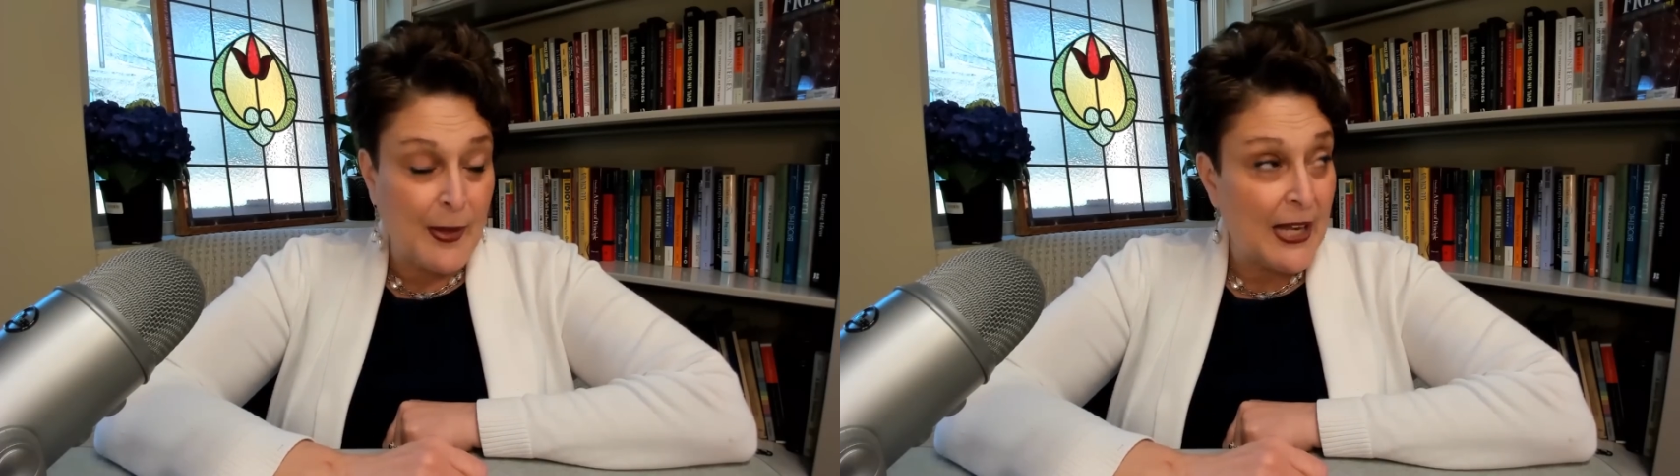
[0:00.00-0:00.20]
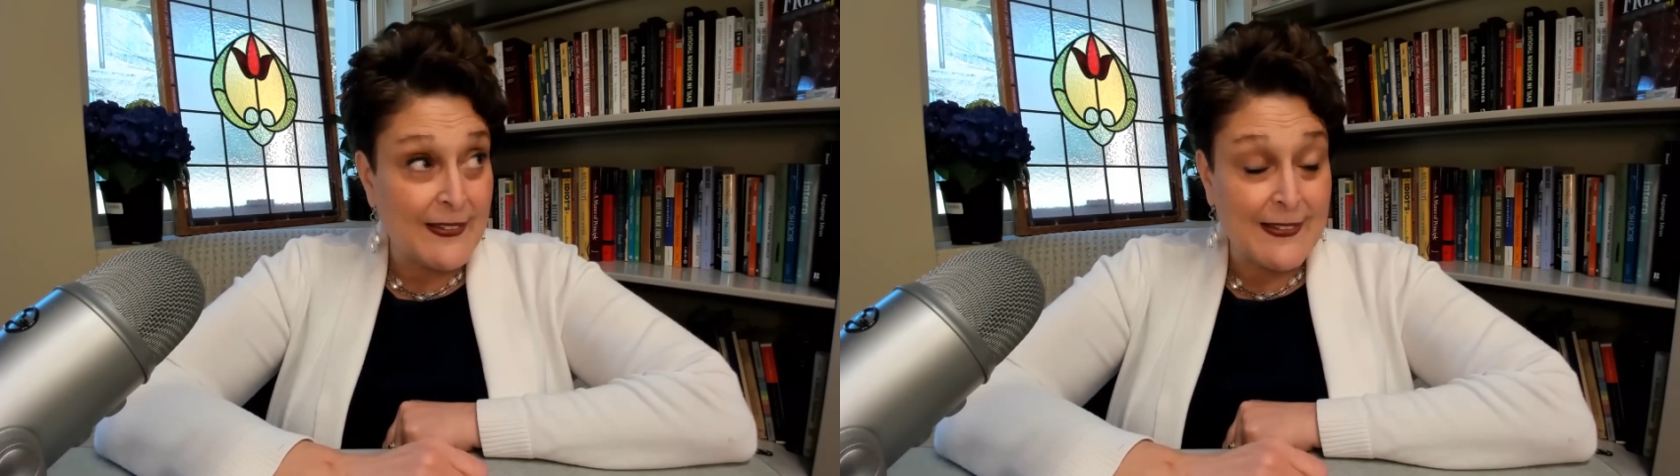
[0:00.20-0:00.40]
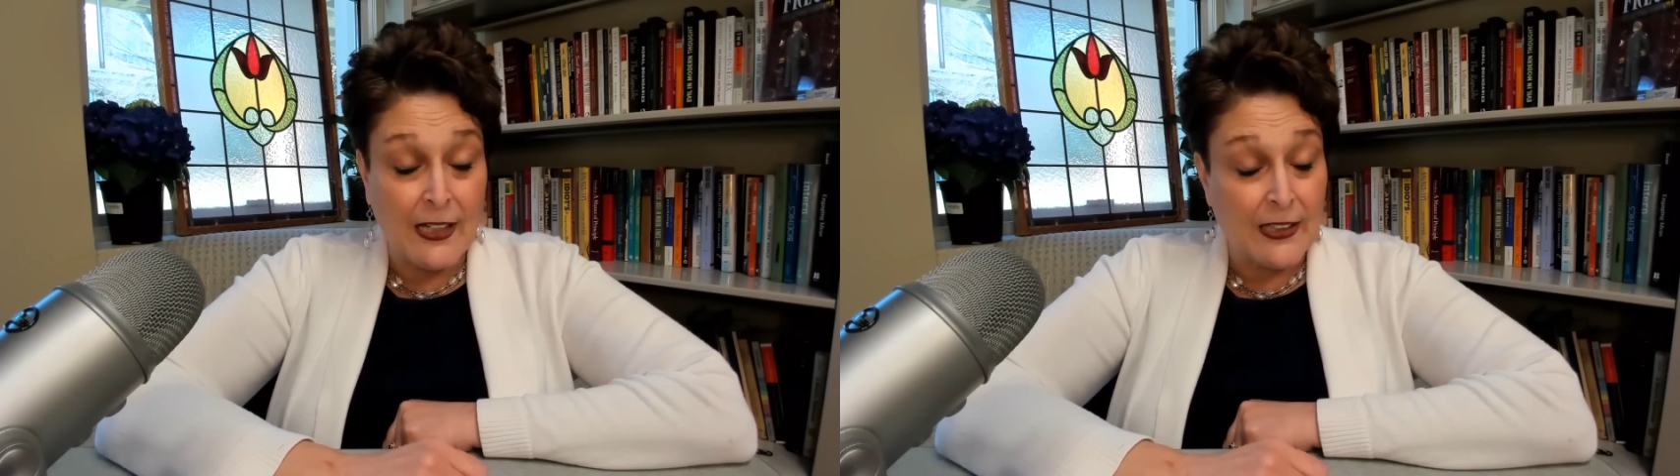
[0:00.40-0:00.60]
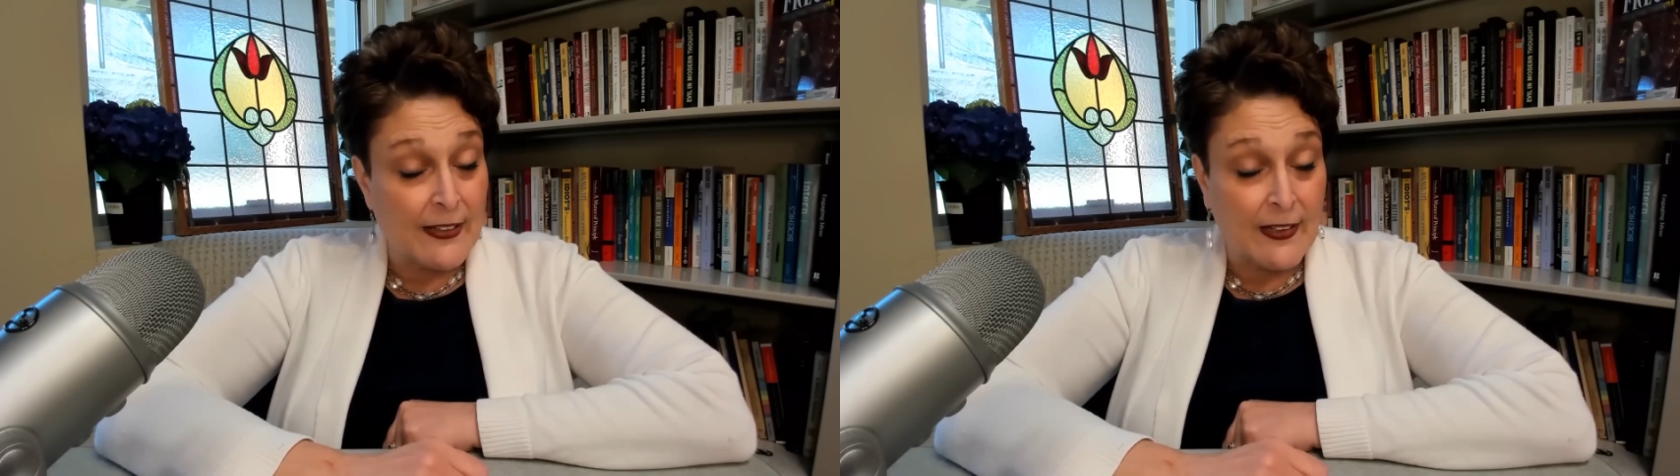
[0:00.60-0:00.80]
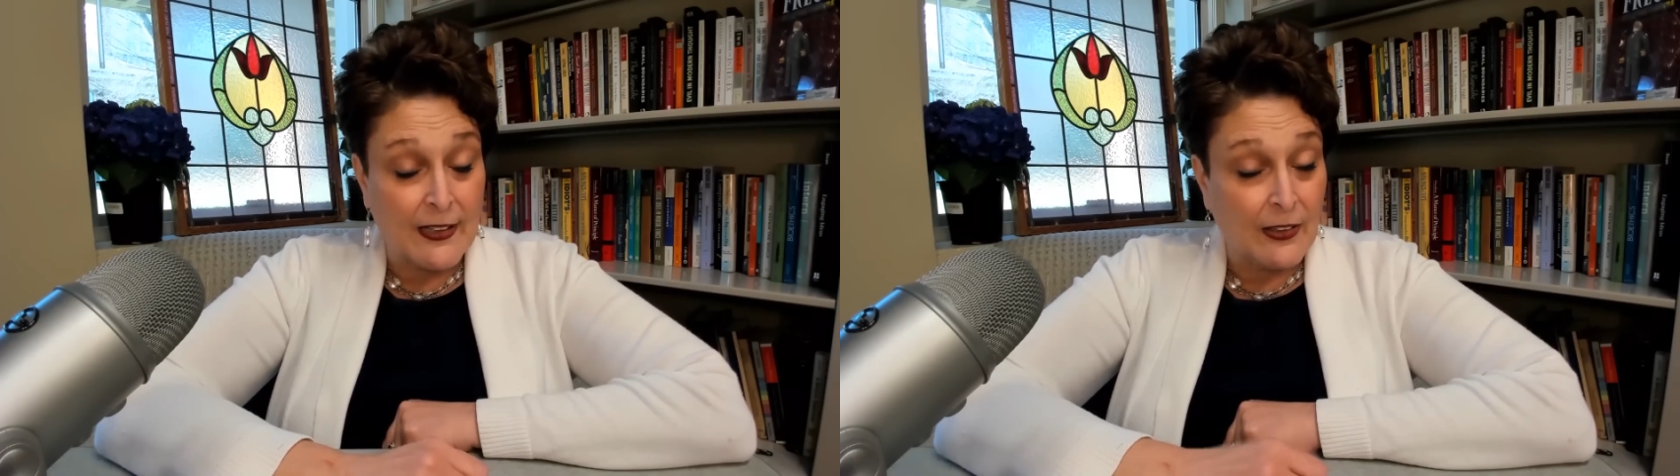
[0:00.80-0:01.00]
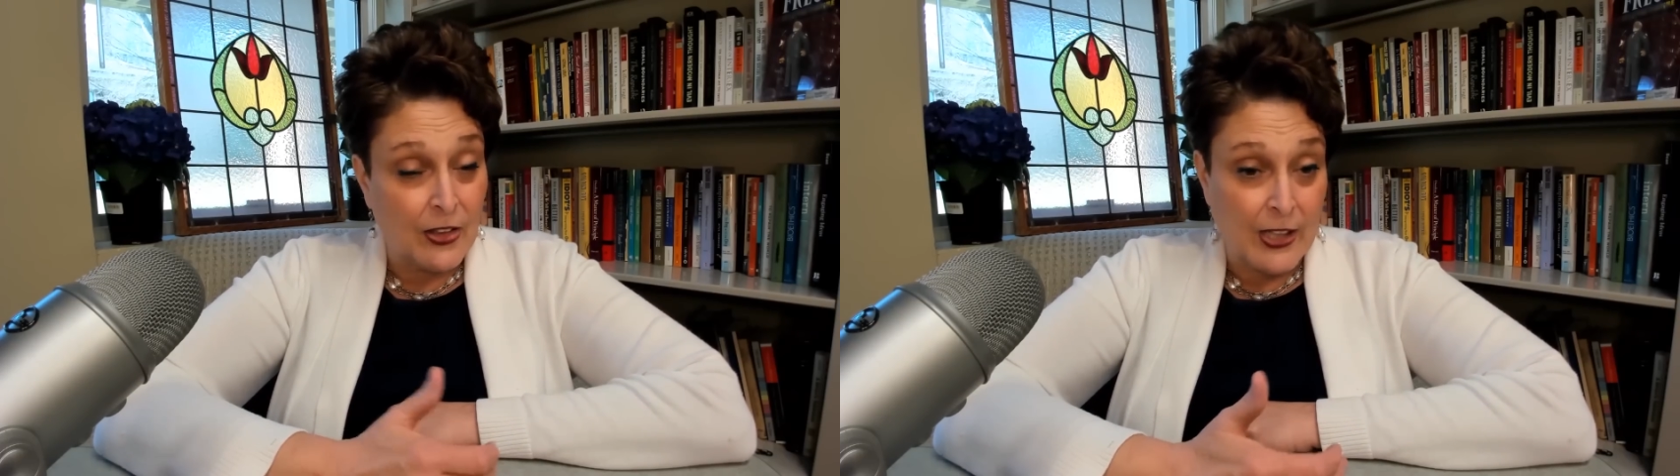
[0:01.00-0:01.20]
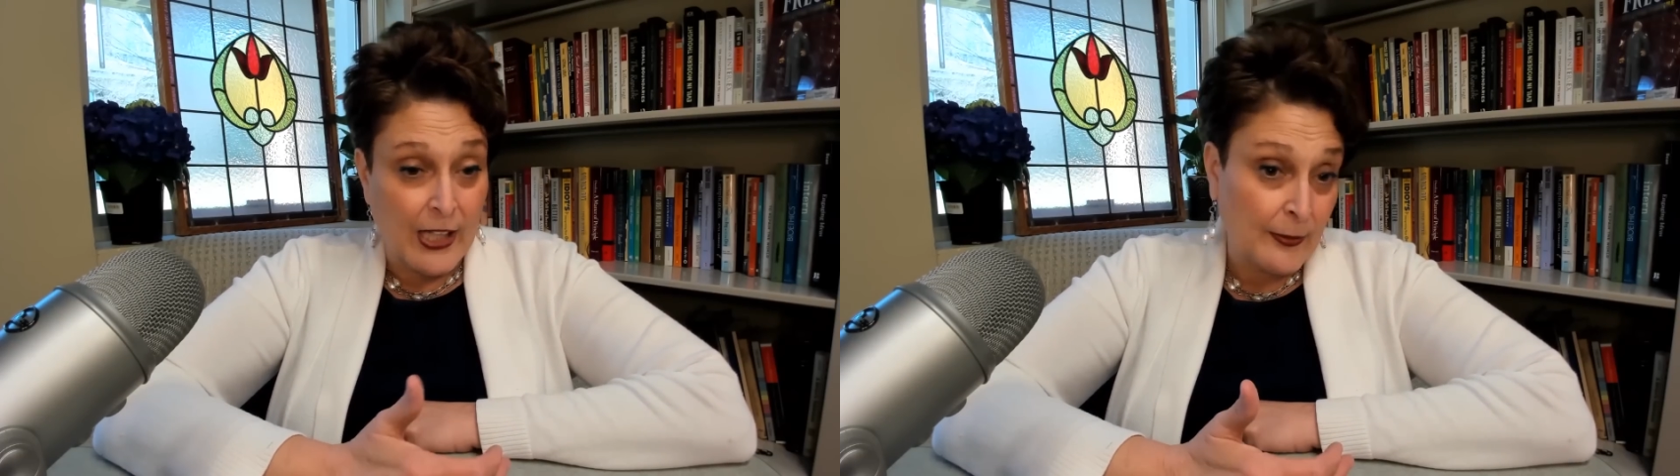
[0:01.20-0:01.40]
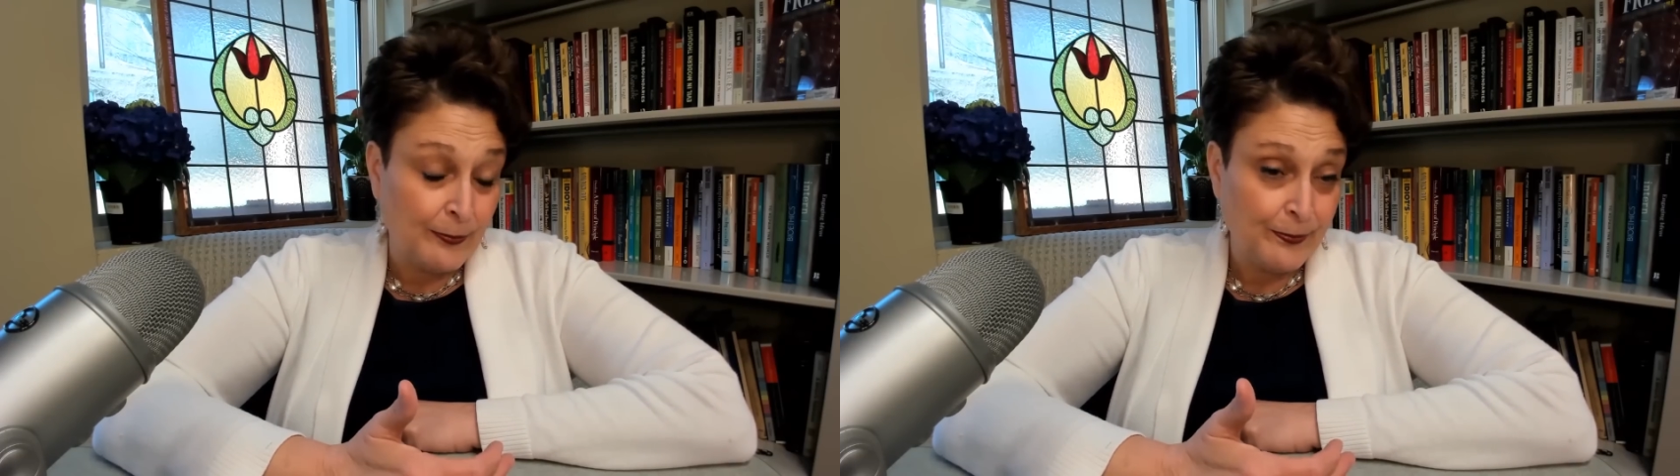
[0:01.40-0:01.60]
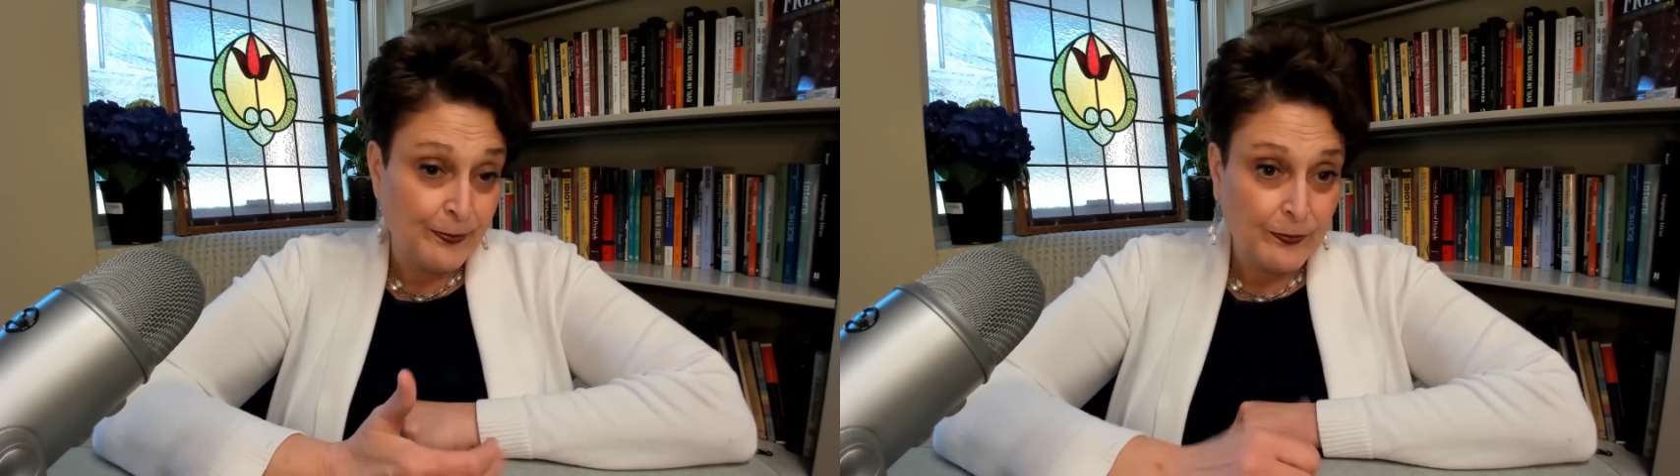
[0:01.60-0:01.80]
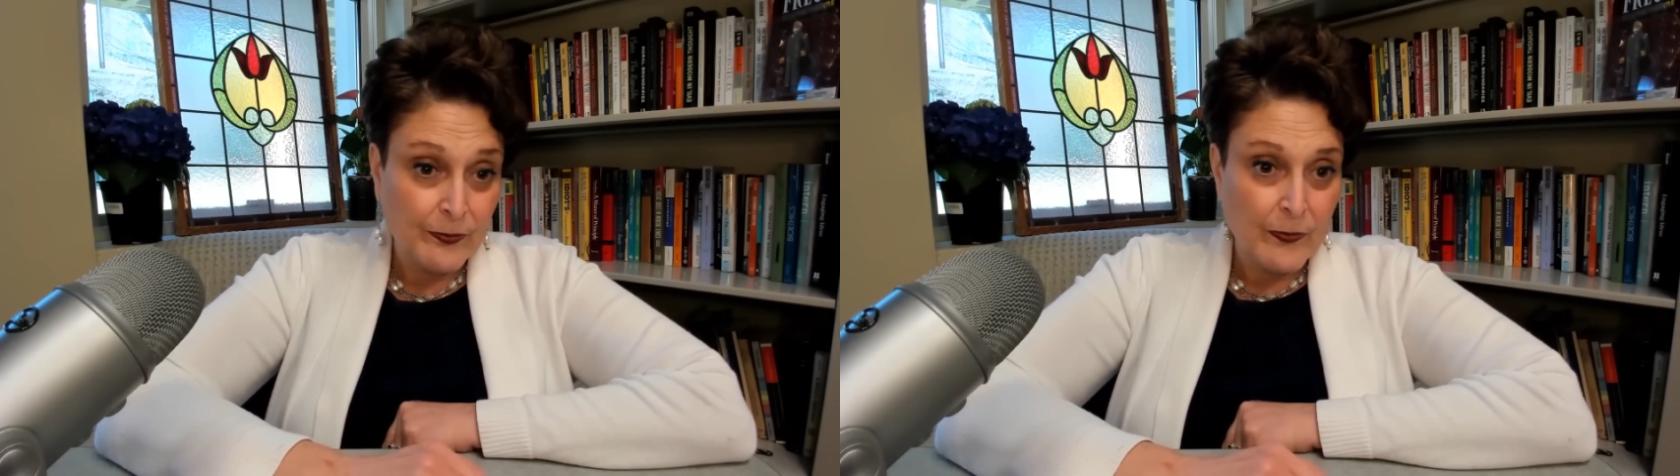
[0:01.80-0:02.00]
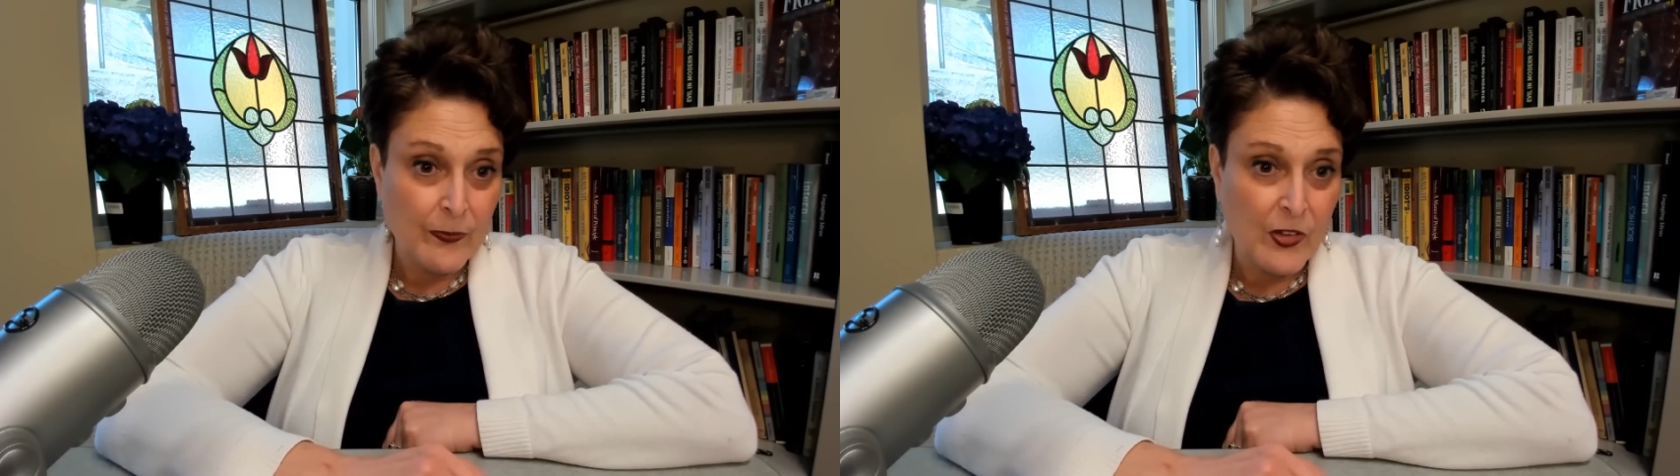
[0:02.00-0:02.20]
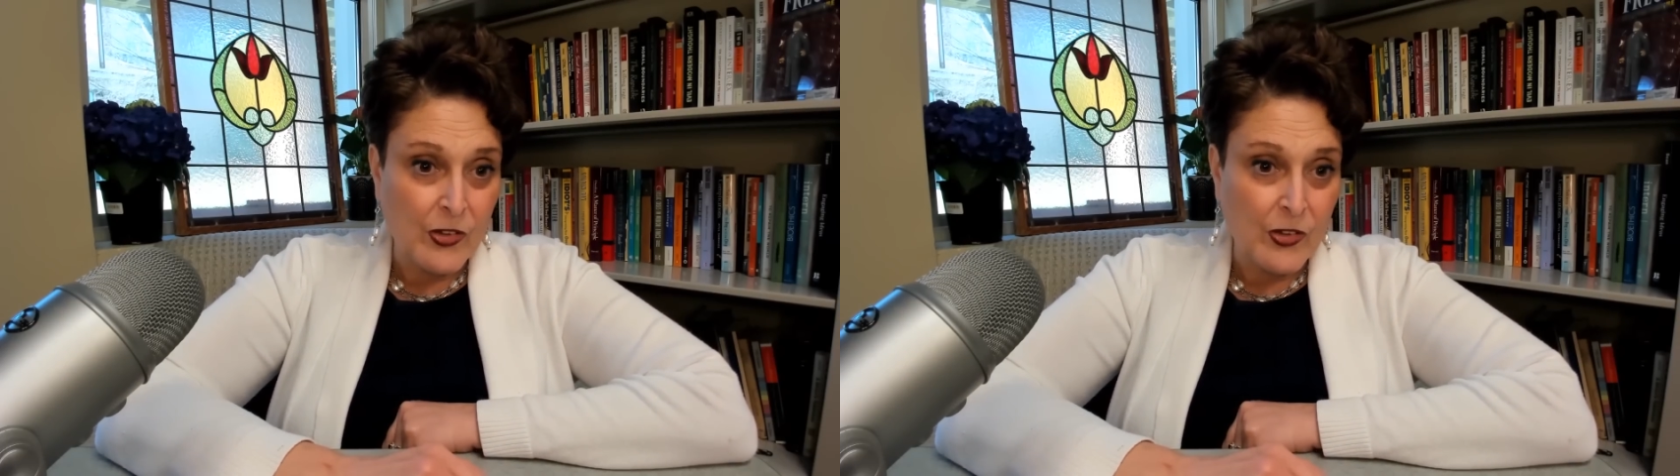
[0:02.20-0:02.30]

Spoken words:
and it's not like they didn't look at him. So.